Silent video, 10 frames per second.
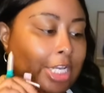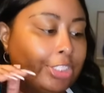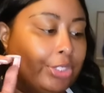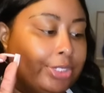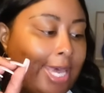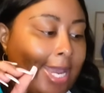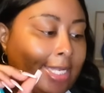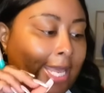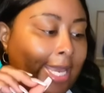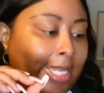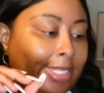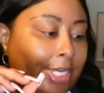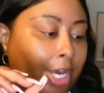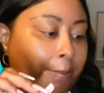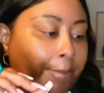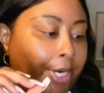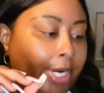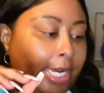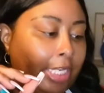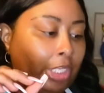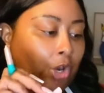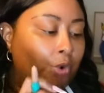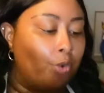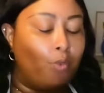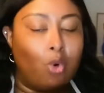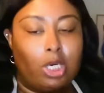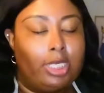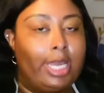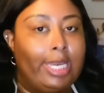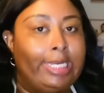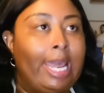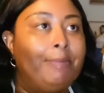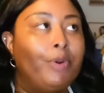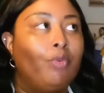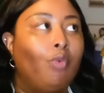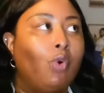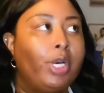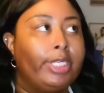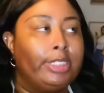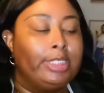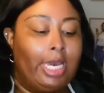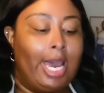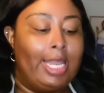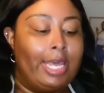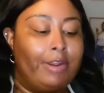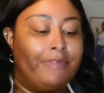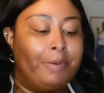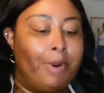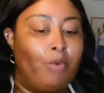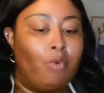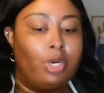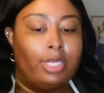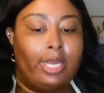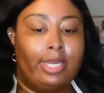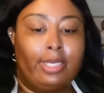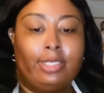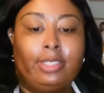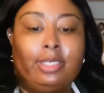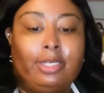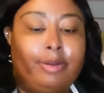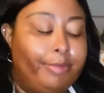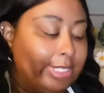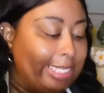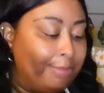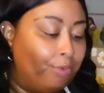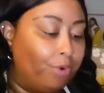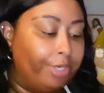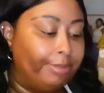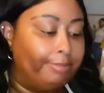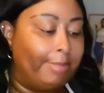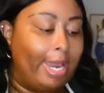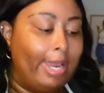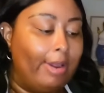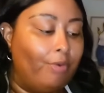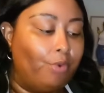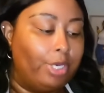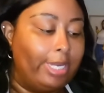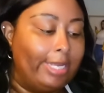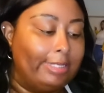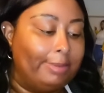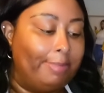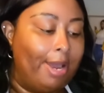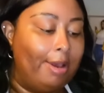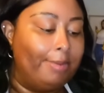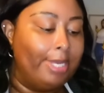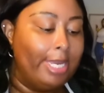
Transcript: So tight line the upper and lower waterline. And I've been wanting an eyeliner for my waterline. Because I've been wanting my waterline to pop.